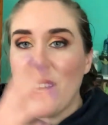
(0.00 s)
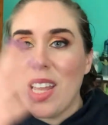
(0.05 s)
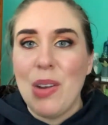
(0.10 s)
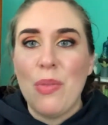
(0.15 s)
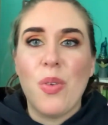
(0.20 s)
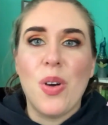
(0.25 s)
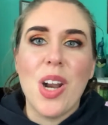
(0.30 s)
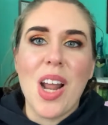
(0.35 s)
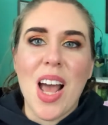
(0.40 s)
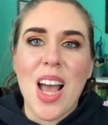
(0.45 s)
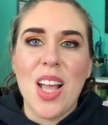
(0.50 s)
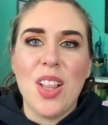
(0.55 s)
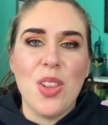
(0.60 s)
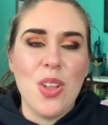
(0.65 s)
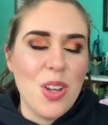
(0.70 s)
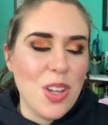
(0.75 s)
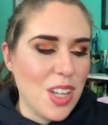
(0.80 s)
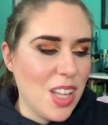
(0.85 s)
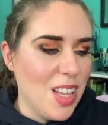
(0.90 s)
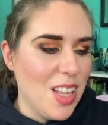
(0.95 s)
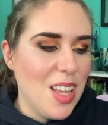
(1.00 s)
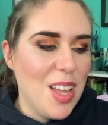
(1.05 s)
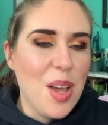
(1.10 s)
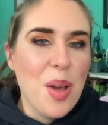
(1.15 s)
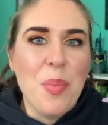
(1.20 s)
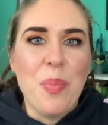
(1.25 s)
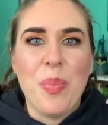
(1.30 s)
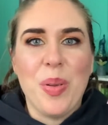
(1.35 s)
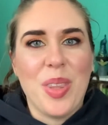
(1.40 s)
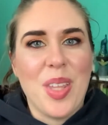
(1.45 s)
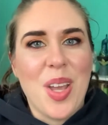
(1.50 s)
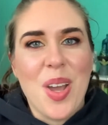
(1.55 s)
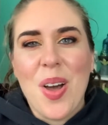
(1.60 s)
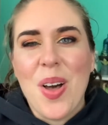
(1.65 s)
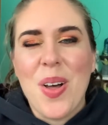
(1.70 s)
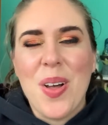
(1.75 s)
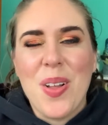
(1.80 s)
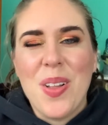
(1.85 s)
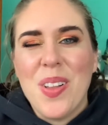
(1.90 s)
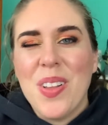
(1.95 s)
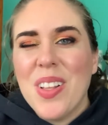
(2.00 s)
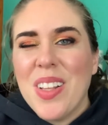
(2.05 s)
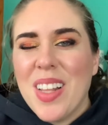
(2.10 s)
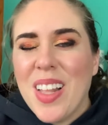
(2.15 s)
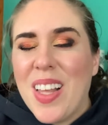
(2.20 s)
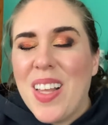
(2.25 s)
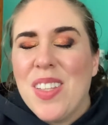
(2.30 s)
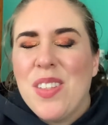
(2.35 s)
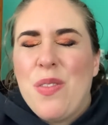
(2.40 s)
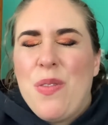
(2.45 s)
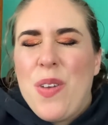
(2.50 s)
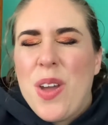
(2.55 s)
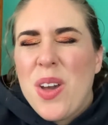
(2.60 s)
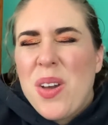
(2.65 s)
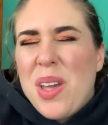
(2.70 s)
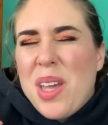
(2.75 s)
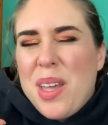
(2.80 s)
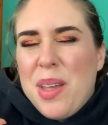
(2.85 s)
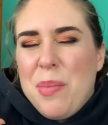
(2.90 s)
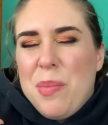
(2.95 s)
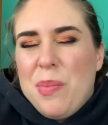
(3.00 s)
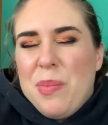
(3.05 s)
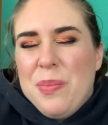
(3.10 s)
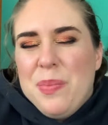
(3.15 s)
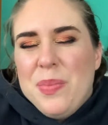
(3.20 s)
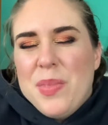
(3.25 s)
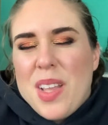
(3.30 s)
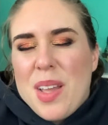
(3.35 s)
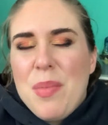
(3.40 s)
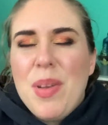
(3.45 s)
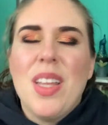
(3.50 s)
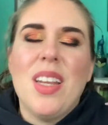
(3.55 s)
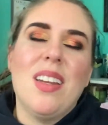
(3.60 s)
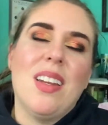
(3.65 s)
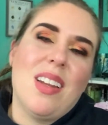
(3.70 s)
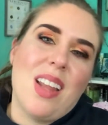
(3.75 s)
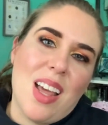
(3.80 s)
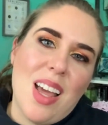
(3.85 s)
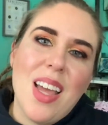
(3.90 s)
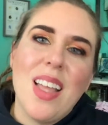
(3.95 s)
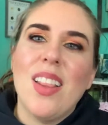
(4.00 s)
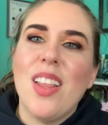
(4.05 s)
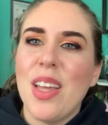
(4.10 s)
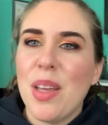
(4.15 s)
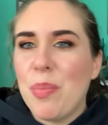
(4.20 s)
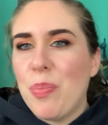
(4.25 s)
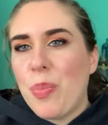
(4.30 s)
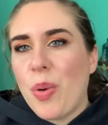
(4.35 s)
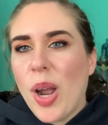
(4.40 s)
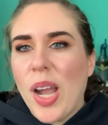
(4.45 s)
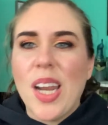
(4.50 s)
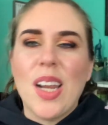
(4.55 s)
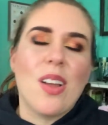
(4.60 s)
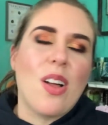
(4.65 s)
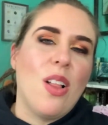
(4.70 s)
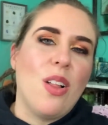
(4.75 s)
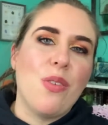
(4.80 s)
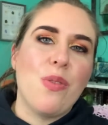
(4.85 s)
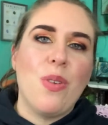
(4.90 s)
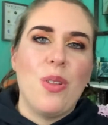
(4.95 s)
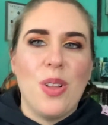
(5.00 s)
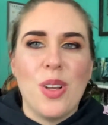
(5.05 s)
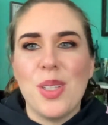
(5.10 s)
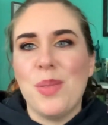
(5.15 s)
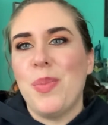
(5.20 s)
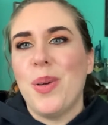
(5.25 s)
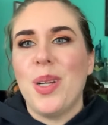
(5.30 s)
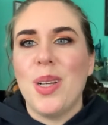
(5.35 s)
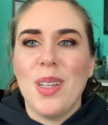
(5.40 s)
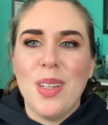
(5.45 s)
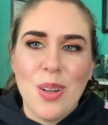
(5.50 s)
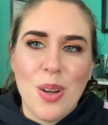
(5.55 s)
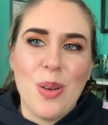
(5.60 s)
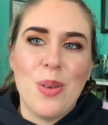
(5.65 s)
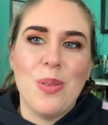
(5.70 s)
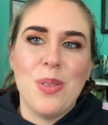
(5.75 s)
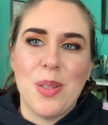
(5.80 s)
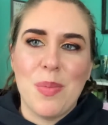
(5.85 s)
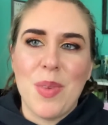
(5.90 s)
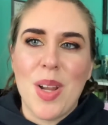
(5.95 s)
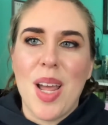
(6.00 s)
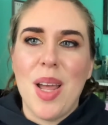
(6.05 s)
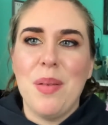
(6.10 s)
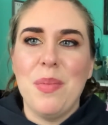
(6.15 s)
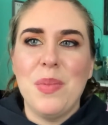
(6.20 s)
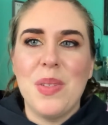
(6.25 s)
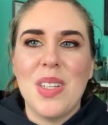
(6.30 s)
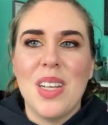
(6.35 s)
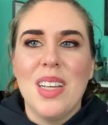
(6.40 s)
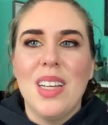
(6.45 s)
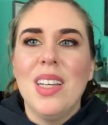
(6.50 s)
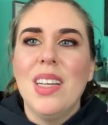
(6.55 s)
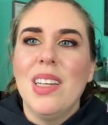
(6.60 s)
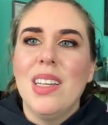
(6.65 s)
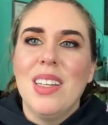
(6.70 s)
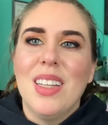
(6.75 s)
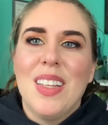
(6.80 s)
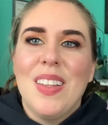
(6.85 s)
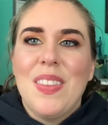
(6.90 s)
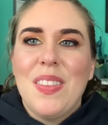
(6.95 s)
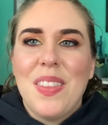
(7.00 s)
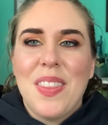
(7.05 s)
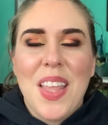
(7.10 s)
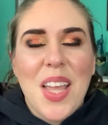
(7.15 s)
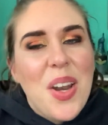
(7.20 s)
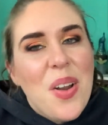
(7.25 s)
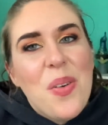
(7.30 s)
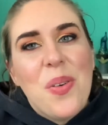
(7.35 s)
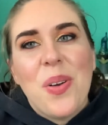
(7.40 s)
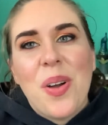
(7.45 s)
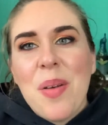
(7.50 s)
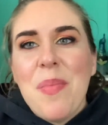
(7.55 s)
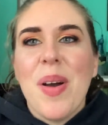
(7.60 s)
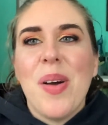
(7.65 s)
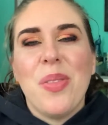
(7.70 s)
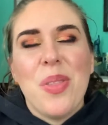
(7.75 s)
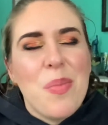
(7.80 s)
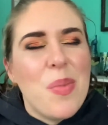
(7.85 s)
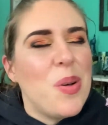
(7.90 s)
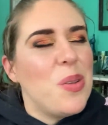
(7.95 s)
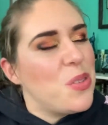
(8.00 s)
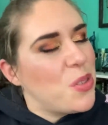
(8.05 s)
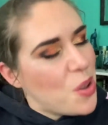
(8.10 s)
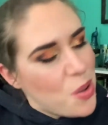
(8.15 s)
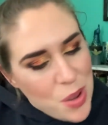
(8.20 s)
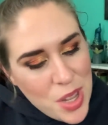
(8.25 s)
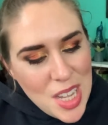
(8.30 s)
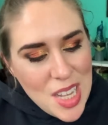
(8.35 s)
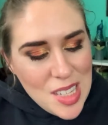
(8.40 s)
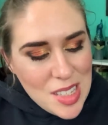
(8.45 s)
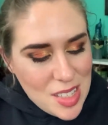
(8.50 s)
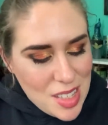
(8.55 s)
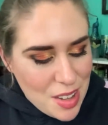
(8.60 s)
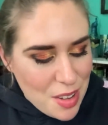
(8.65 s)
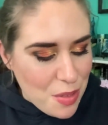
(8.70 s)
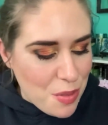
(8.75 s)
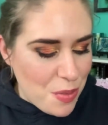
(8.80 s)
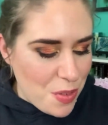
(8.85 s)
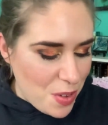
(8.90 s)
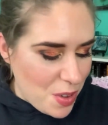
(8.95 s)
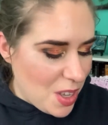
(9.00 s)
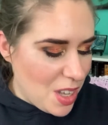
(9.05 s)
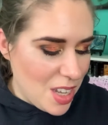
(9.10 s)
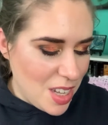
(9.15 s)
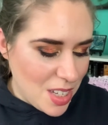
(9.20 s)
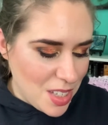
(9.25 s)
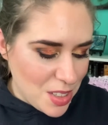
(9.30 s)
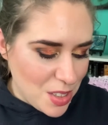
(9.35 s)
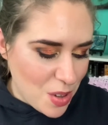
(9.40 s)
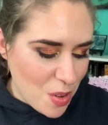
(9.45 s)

eye look, but they all, like, it's a very, I mean, I like bright and colorful looks, but you know, sometimes they don't come out the most cohesive. So